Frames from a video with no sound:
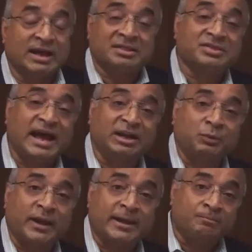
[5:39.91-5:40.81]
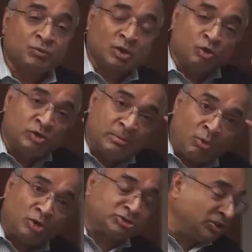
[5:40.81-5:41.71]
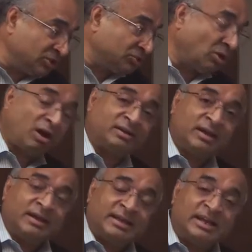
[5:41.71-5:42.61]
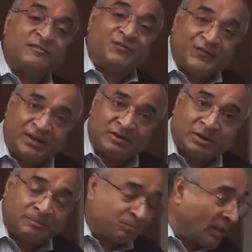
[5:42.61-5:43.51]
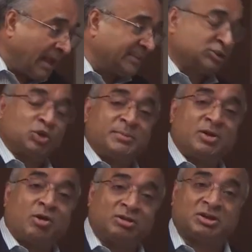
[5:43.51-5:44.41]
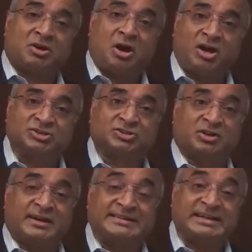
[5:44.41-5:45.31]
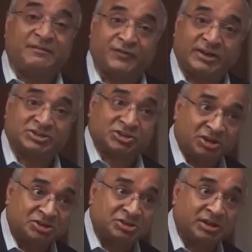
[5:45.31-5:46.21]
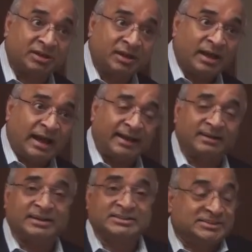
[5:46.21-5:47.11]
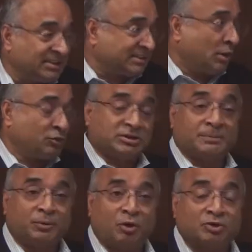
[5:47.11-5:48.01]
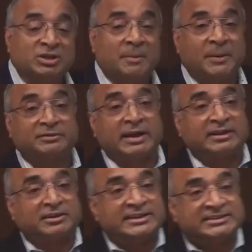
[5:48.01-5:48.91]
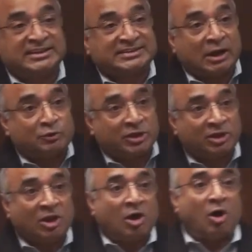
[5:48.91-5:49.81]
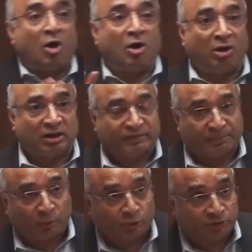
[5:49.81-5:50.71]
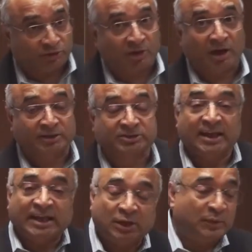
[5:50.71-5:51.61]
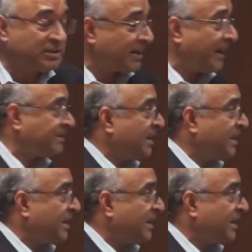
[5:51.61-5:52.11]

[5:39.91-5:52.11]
That way, your emotion is not in fear, assuming all the cons are a definite certainty and is discounting the pros, but rather is discounting all of the pros and cons, in which case